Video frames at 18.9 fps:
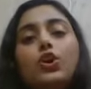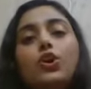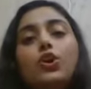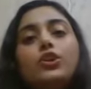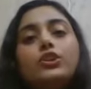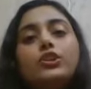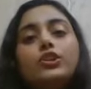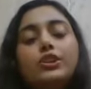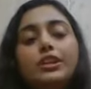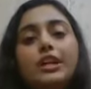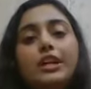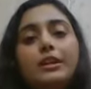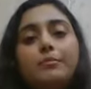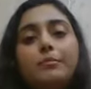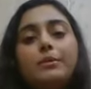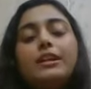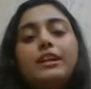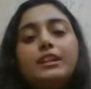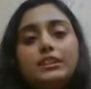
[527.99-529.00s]
or the
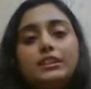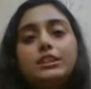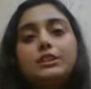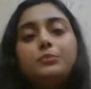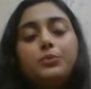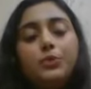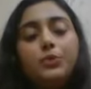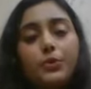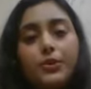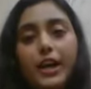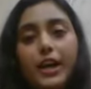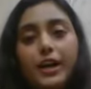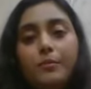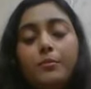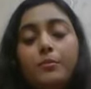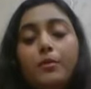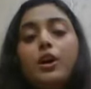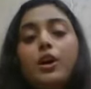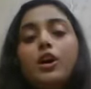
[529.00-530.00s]
DNB resident program